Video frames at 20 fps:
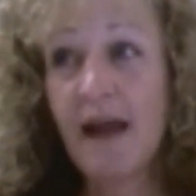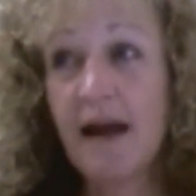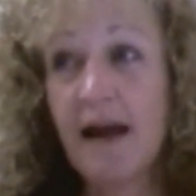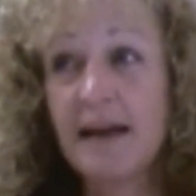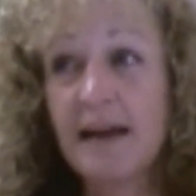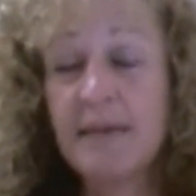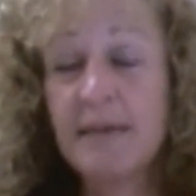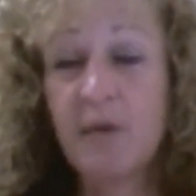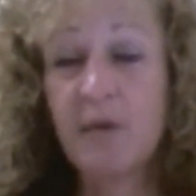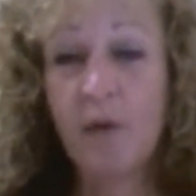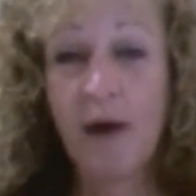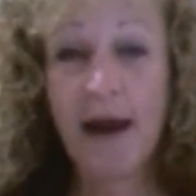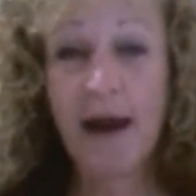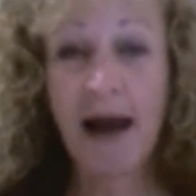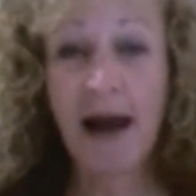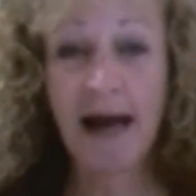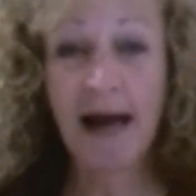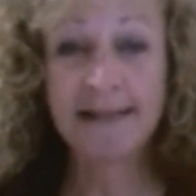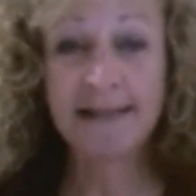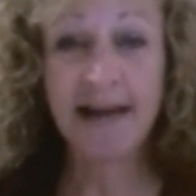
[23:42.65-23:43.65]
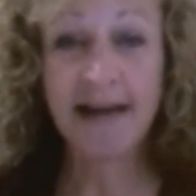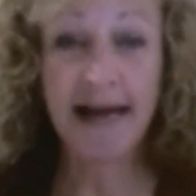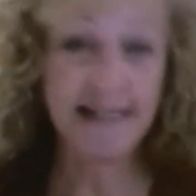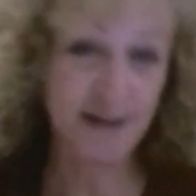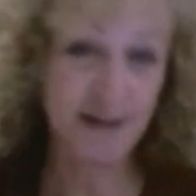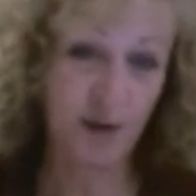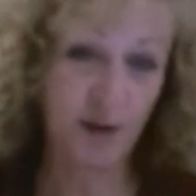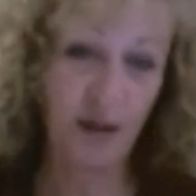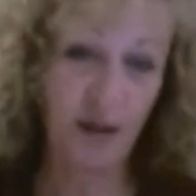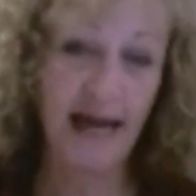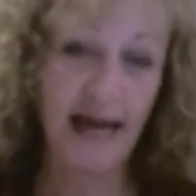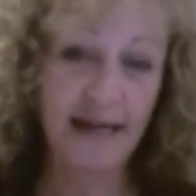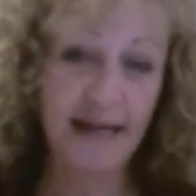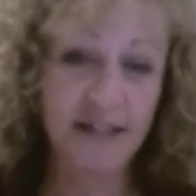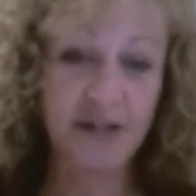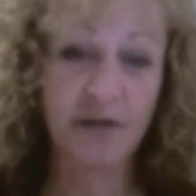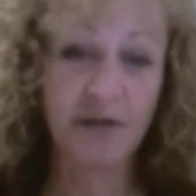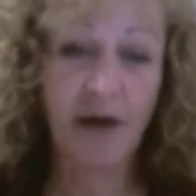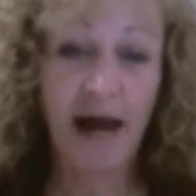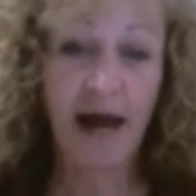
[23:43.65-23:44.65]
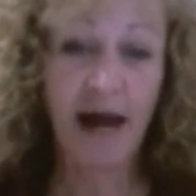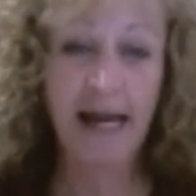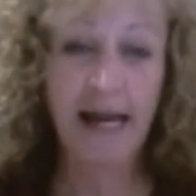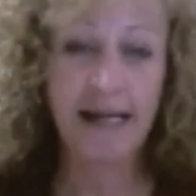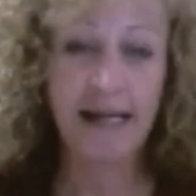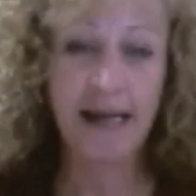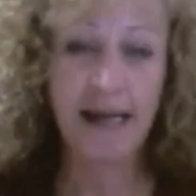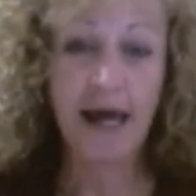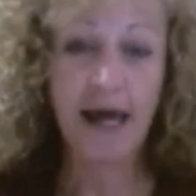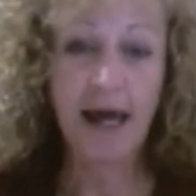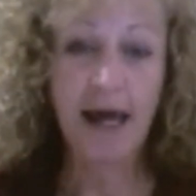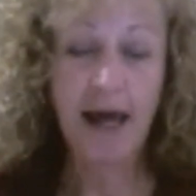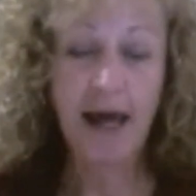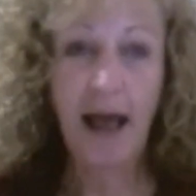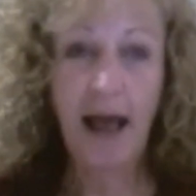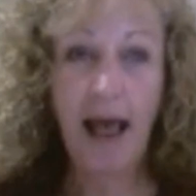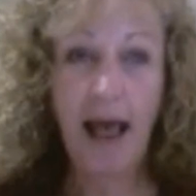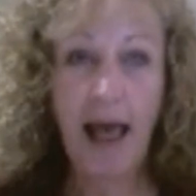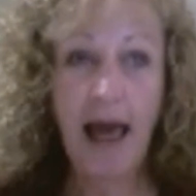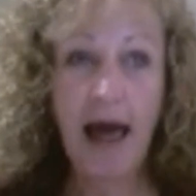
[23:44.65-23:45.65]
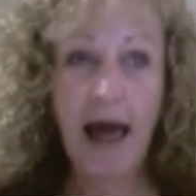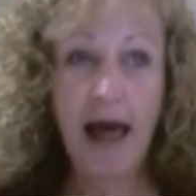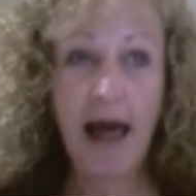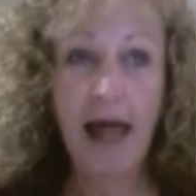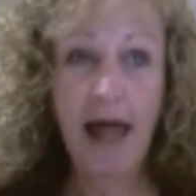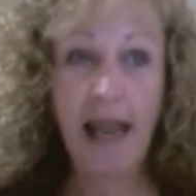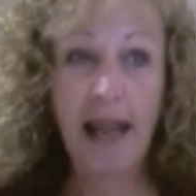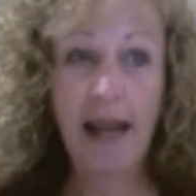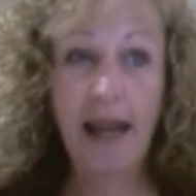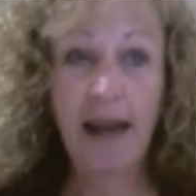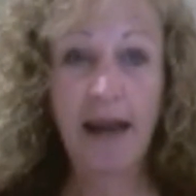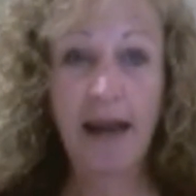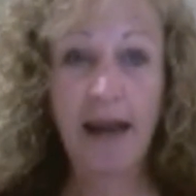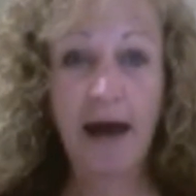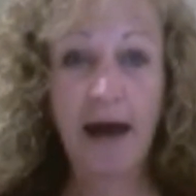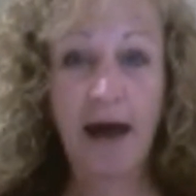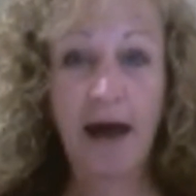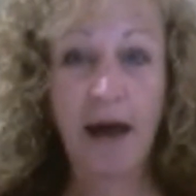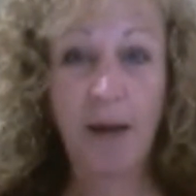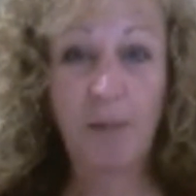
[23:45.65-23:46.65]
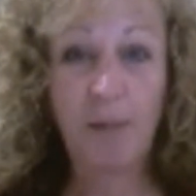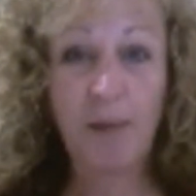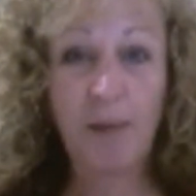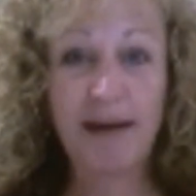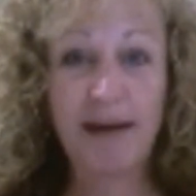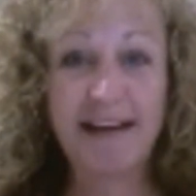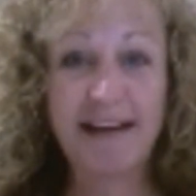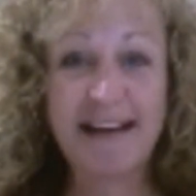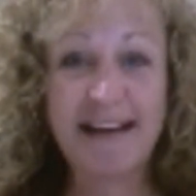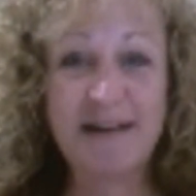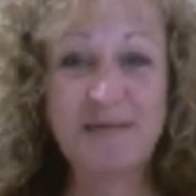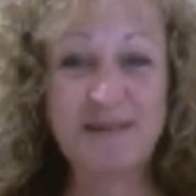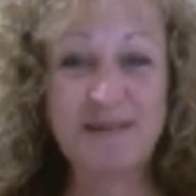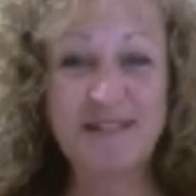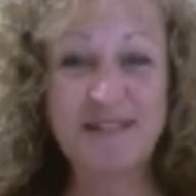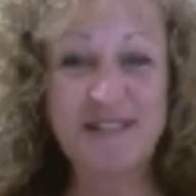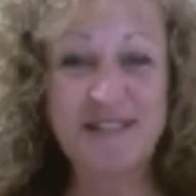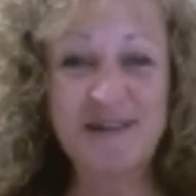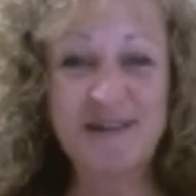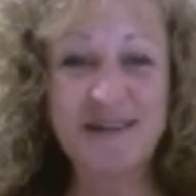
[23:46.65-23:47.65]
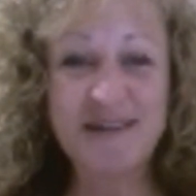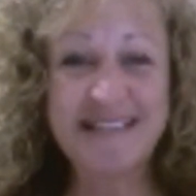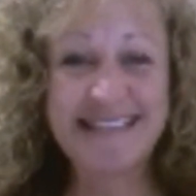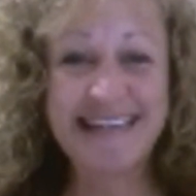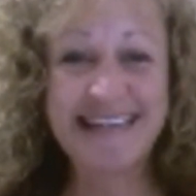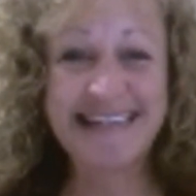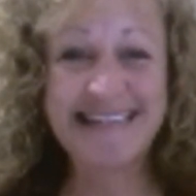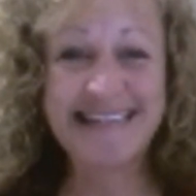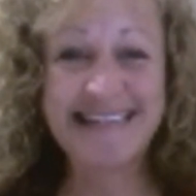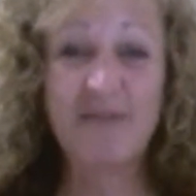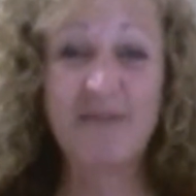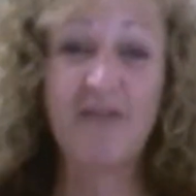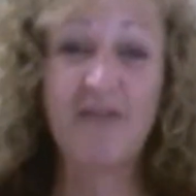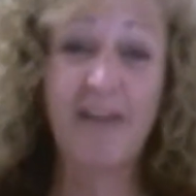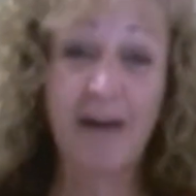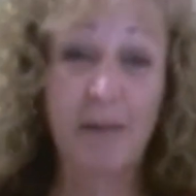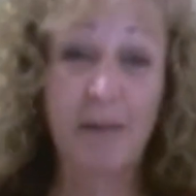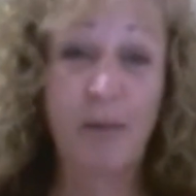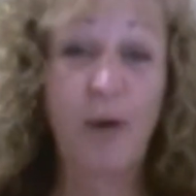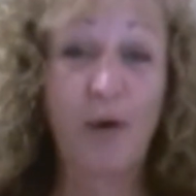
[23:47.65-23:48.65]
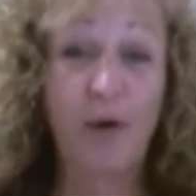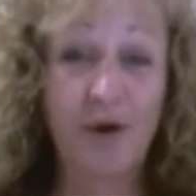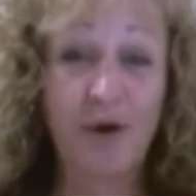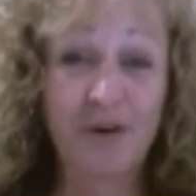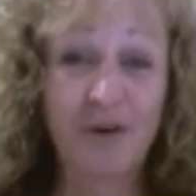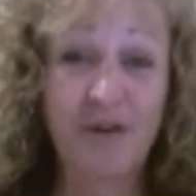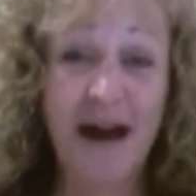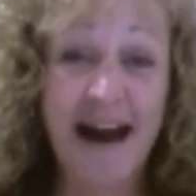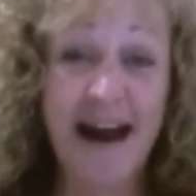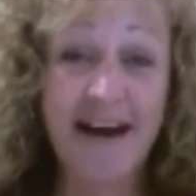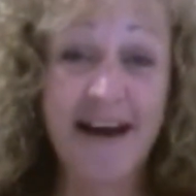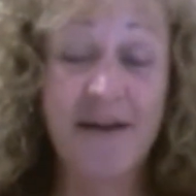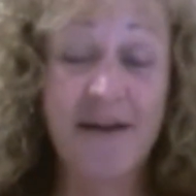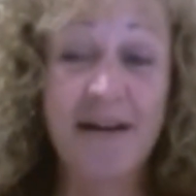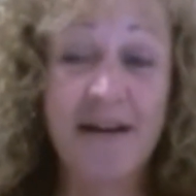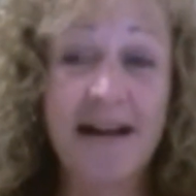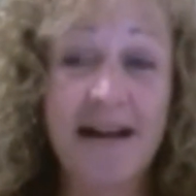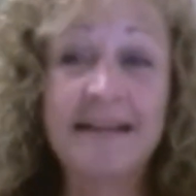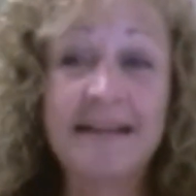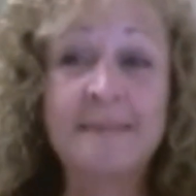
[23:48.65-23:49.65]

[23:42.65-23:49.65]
Number one, I don't like to write, and number two is I'm a very poor writer,